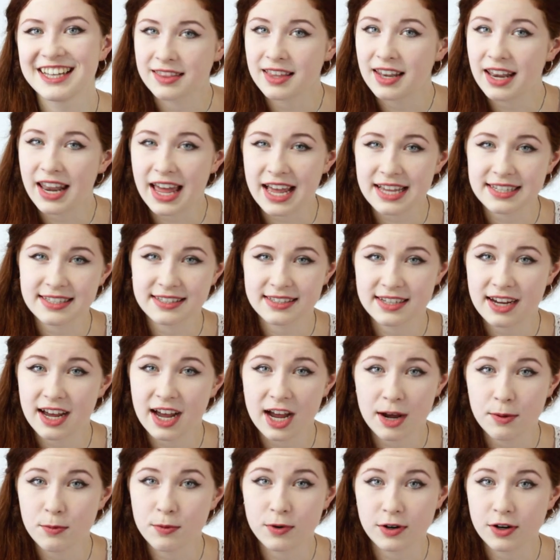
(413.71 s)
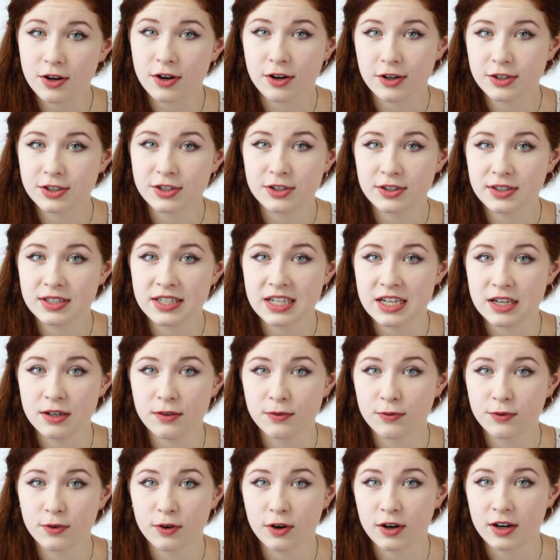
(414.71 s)
the less time we're going to
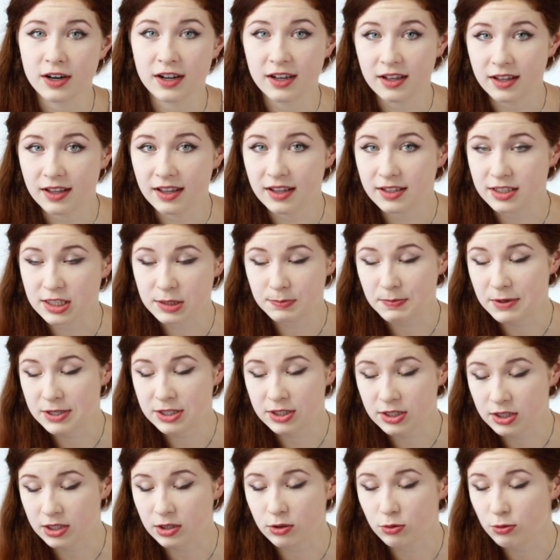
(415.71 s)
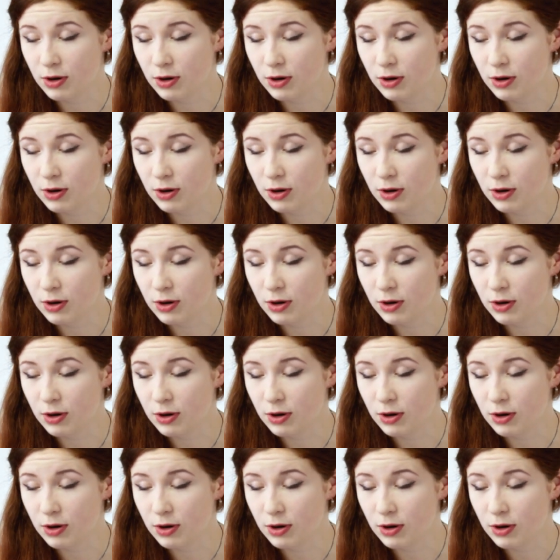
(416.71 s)
need for a special